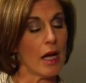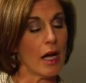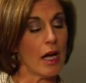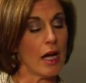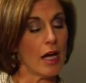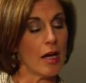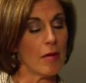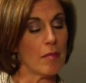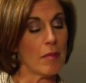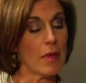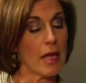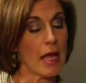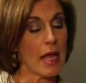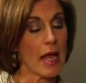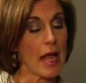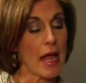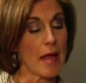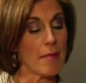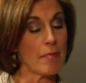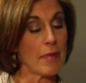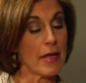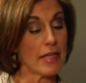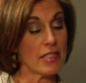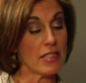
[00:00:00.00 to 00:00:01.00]

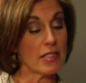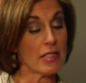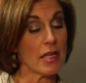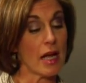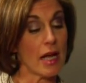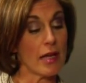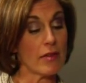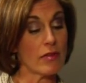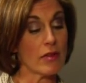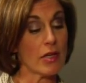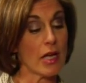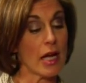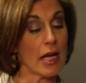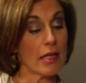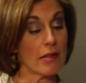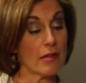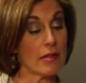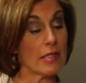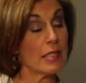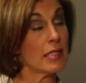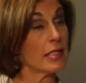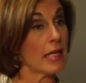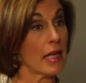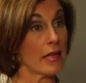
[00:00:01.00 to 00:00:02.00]
and patients either
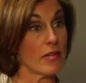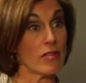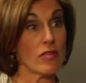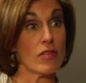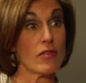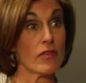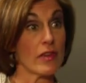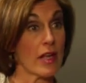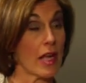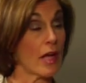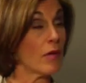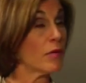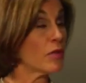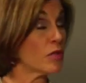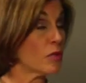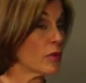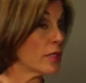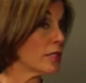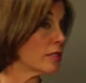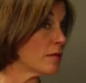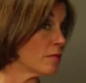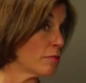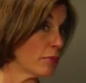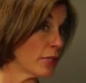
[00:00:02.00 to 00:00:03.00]
got the standard of care, which
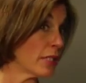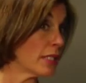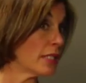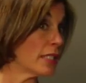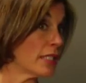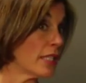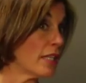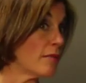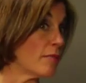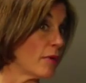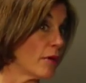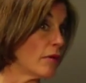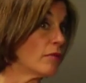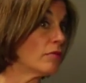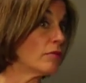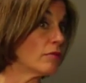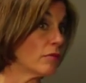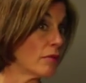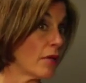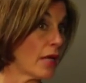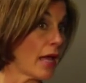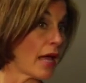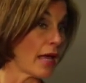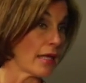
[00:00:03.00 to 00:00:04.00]
was placebo,
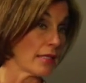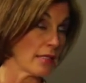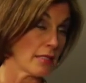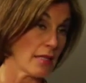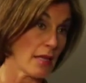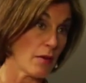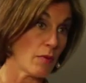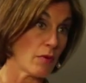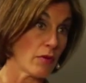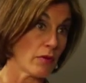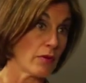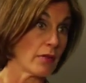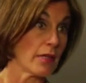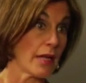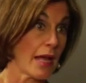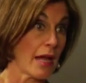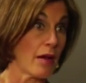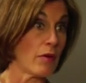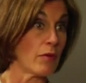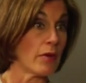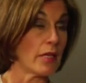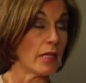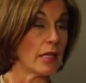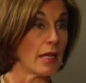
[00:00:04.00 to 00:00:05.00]
as they were
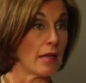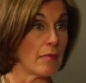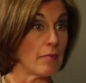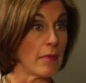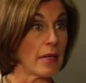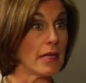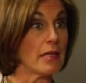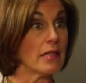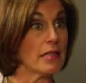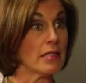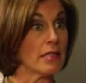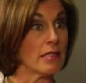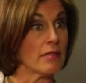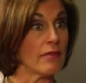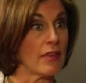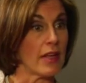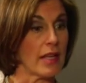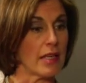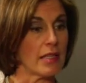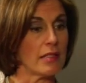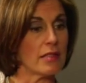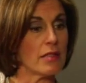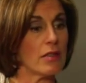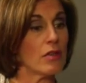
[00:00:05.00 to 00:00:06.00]
now in a maintenance
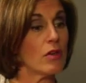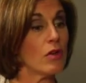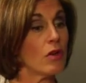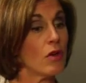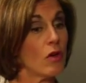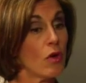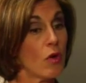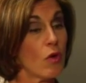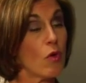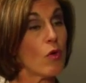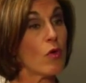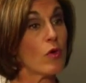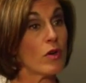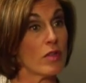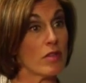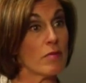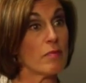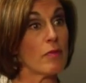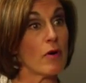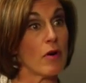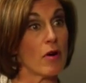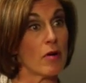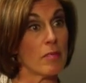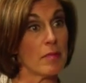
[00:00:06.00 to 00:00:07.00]
phase, or the
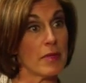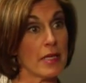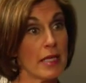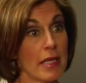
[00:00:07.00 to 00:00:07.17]
PARP